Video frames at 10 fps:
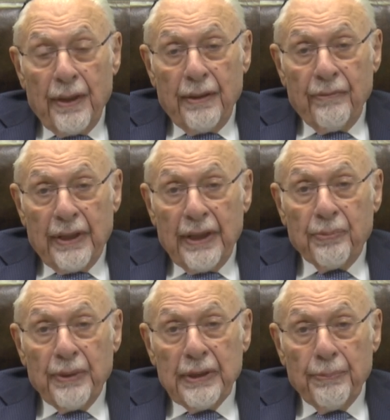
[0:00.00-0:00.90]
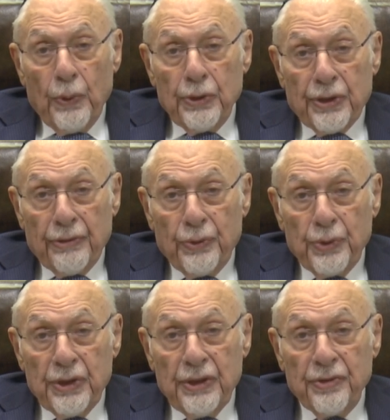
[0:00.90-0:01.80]
I a great many Polish
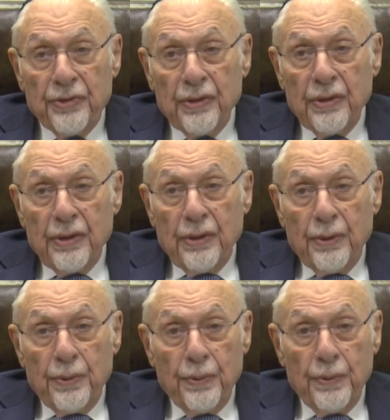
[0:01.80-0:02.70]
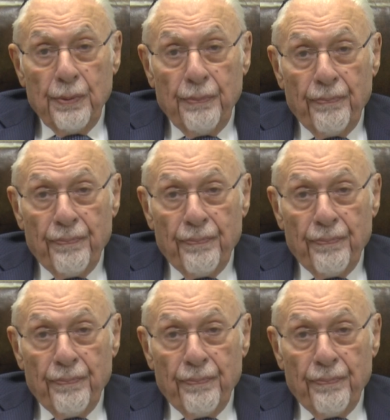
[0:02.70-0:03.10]
refugees who